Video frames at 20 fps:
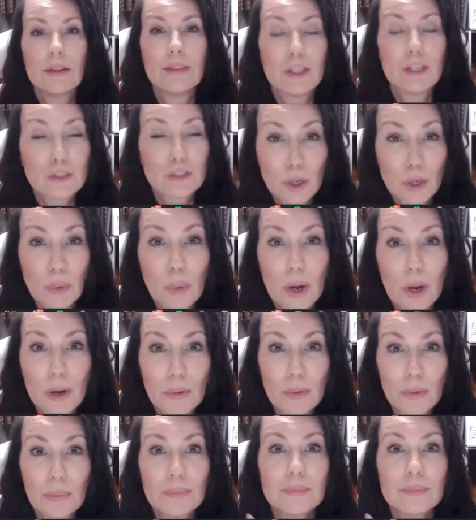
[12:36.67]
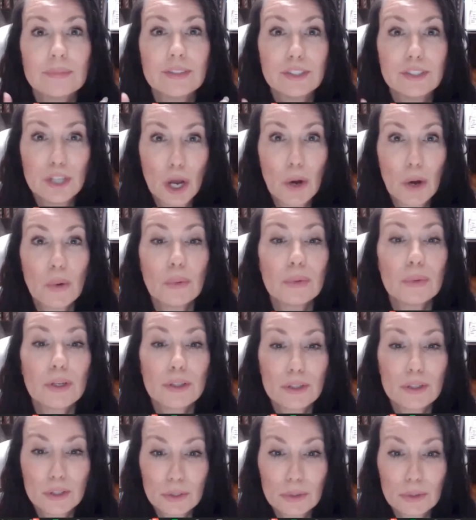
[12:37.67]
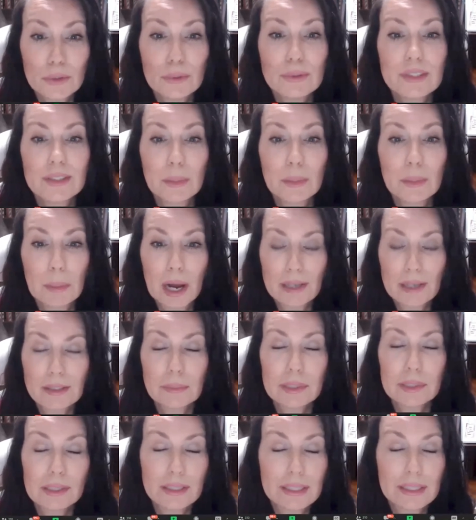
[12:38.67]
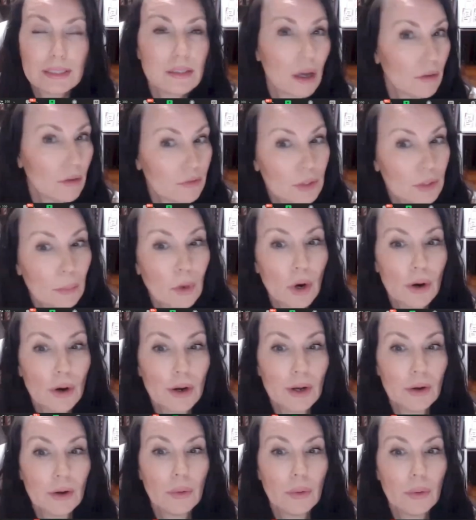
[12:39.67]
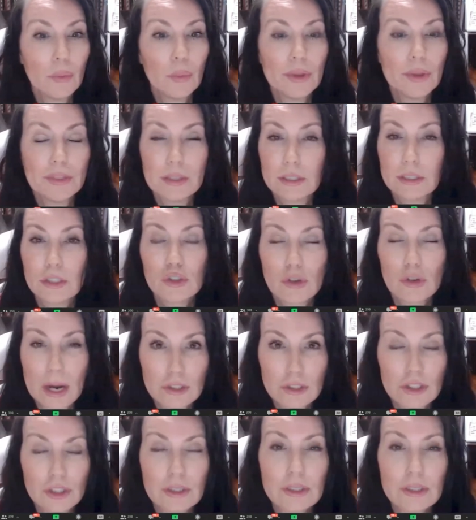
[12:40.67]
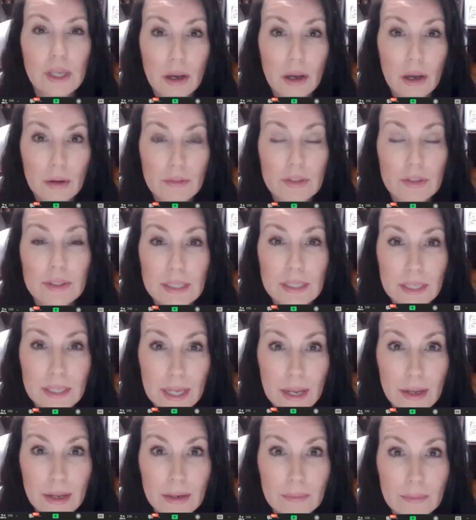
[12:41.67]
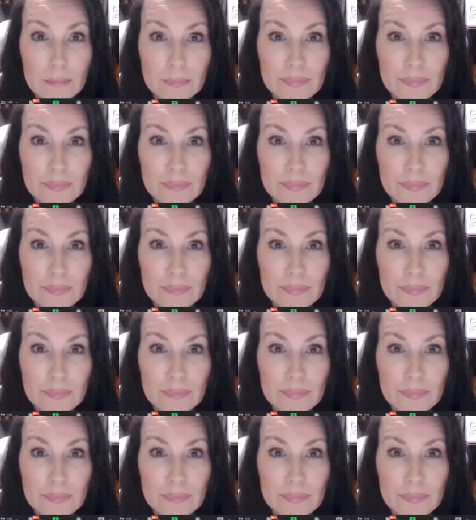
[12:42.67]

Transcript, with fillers: There's a quote: don't lose the possibilities of tomorrow with the distractions of today.